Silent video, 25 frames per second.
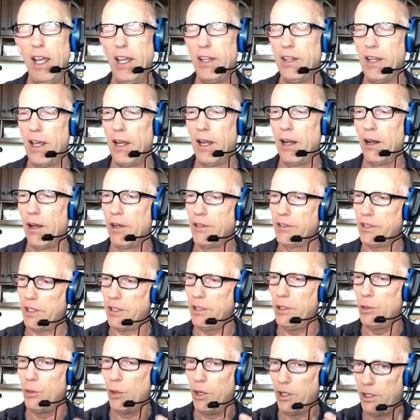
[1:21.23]
And then I'll
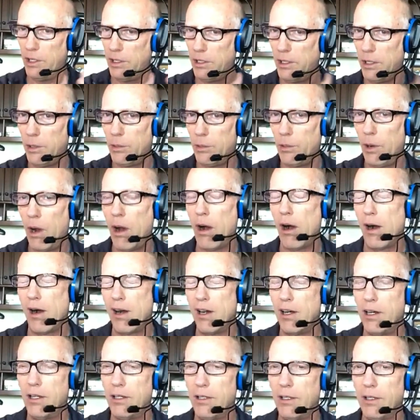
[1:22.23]
tell you what you did
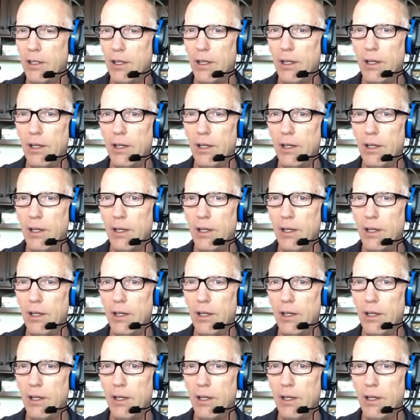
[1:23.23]
wrong,